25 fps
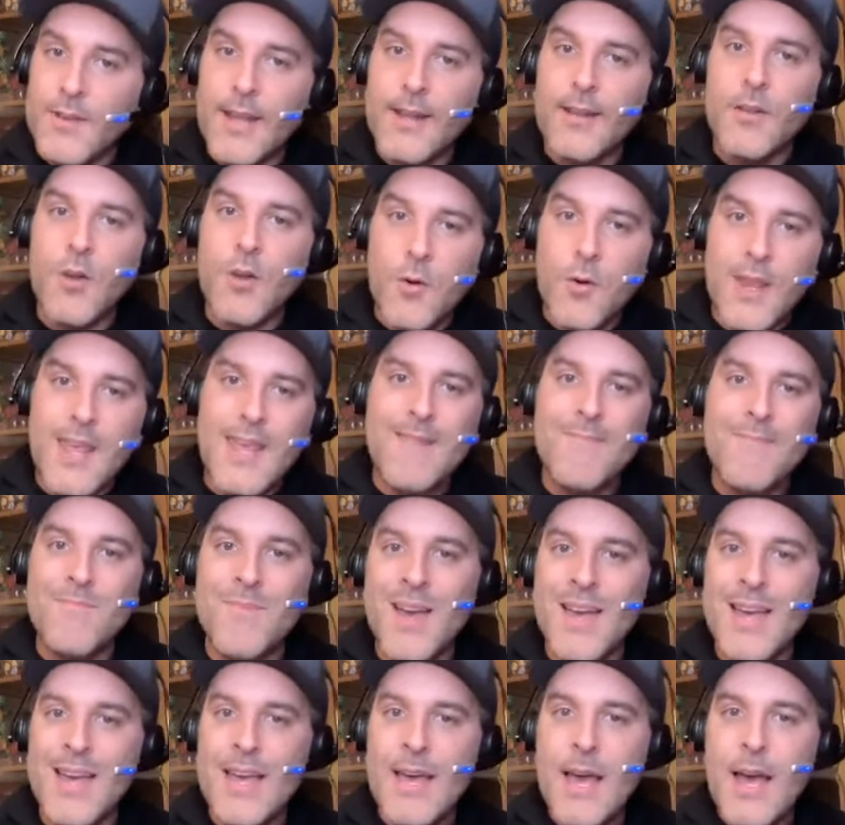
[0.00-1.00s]
let alone him
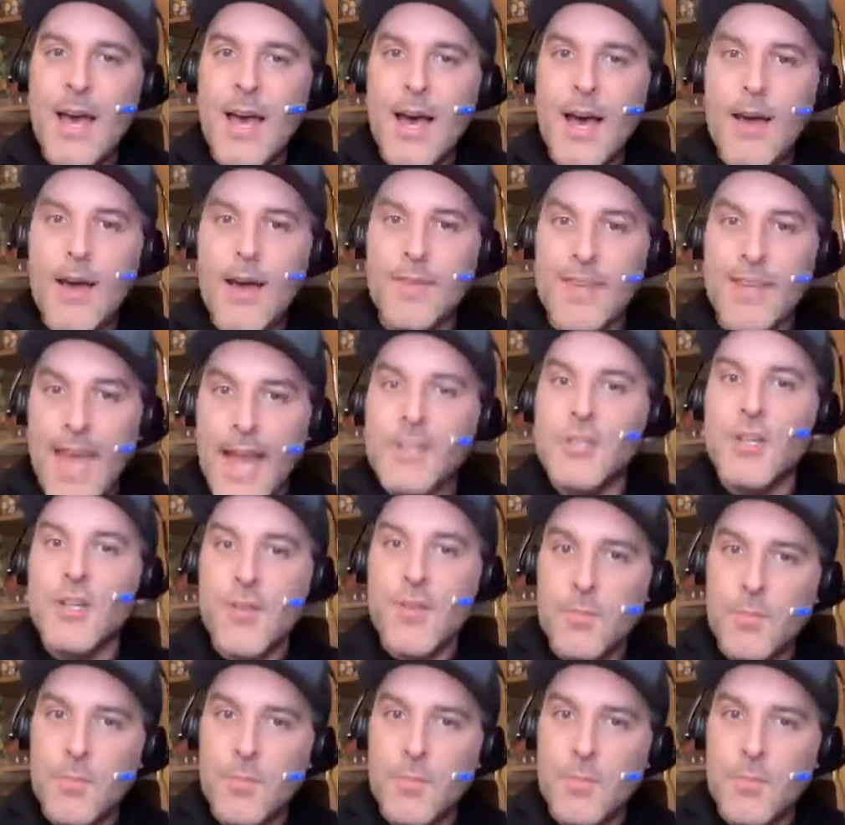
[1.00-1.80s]
uh, catching